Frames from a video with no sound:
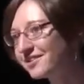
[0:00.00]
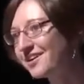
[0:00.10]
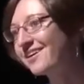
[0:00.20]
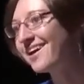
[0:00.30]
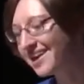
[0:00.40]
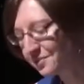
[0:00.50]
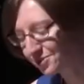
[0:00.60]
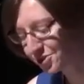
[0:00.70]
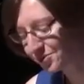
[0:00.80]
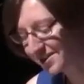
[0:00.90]
that they are
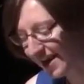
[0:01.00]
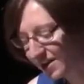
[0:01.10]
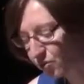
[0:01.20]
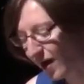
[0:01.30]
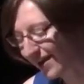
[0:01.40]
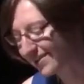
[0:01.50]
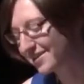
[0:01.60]
unable to attend WAC